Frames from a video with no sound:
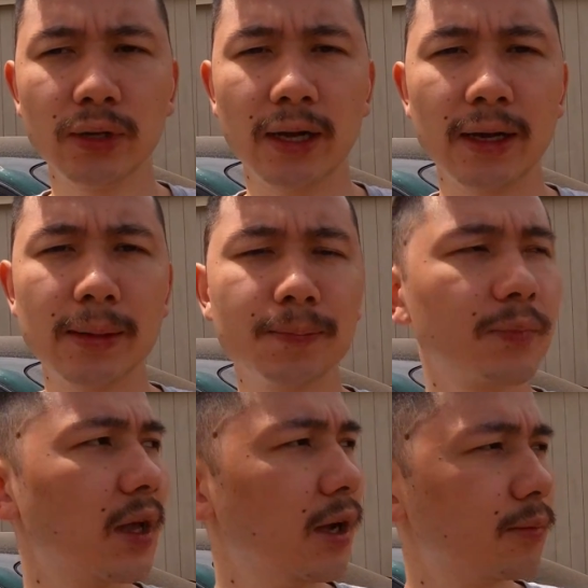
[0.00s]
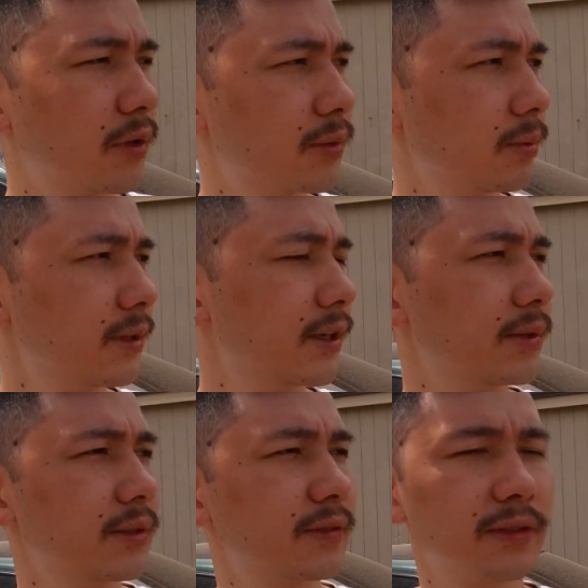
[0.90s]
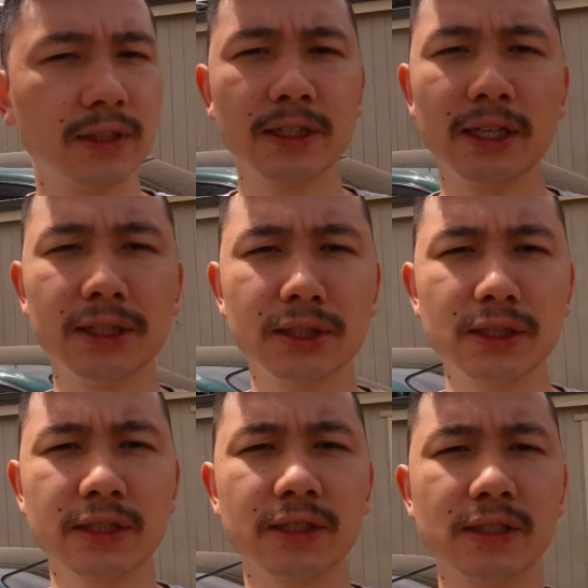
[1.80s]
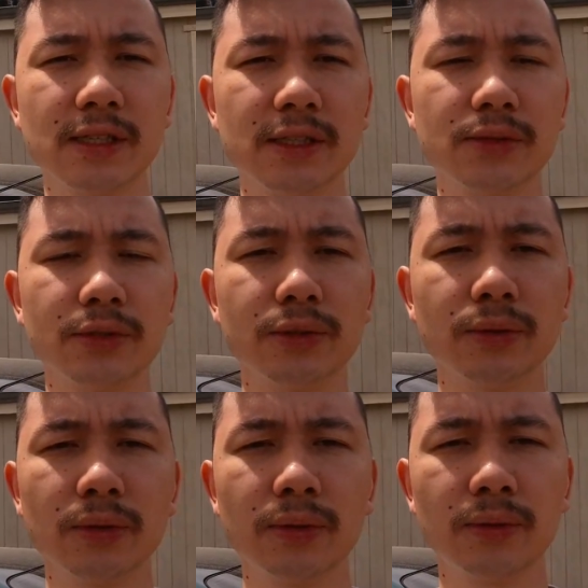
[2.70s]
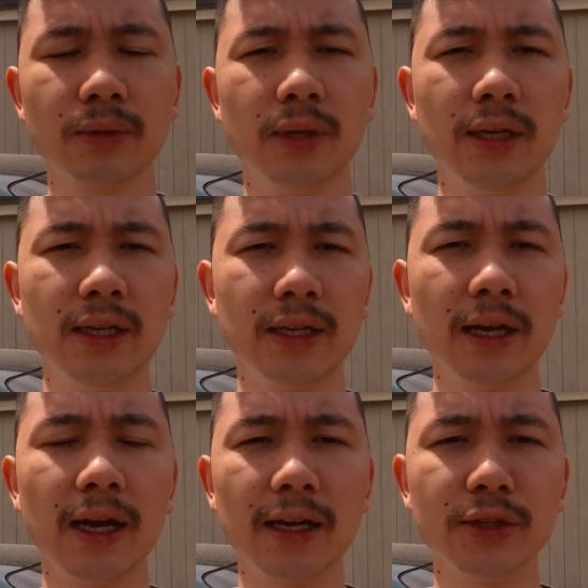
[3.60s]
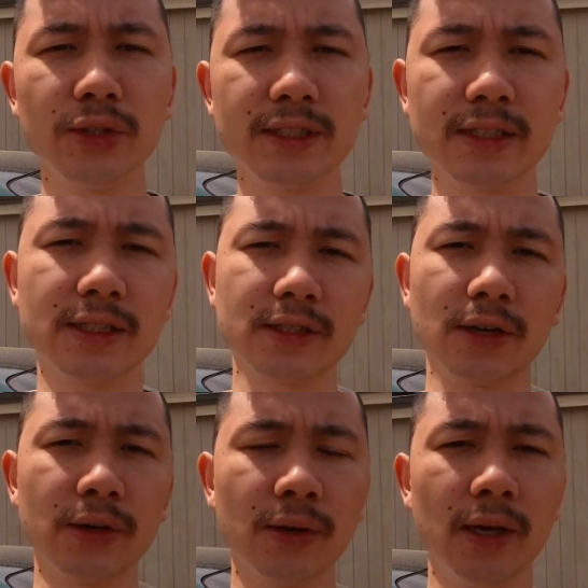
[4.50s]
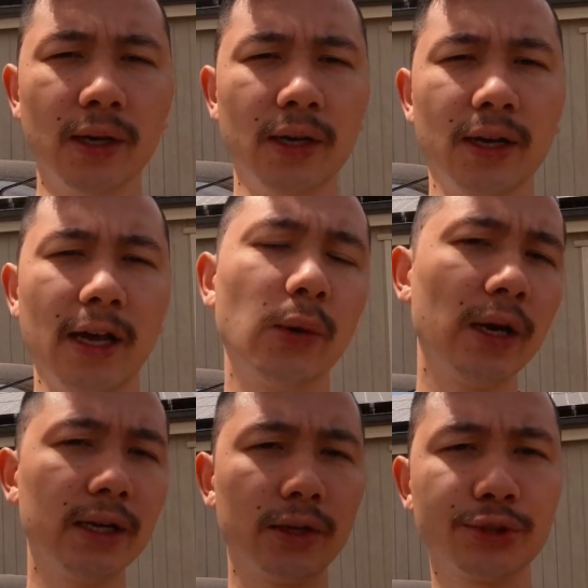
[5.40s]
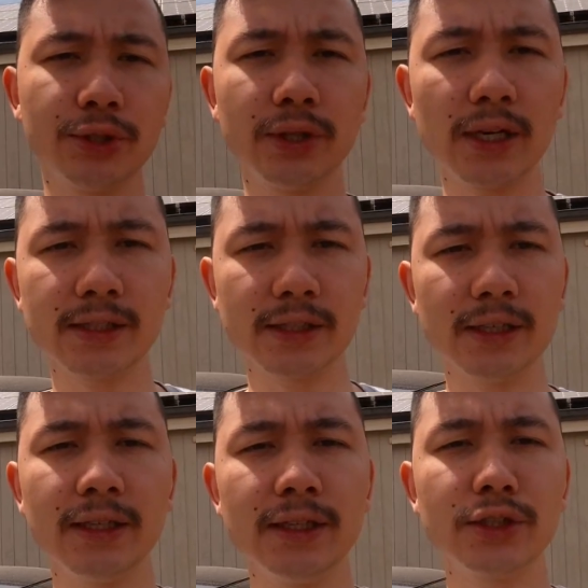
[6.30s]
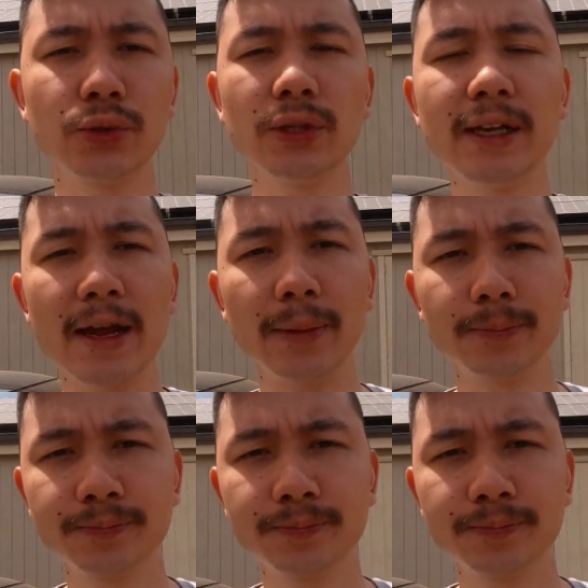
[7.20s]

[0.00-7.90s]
I'll probably go to a different location just because he is real noisy. So anyway, I'll show you guys the intercooler now.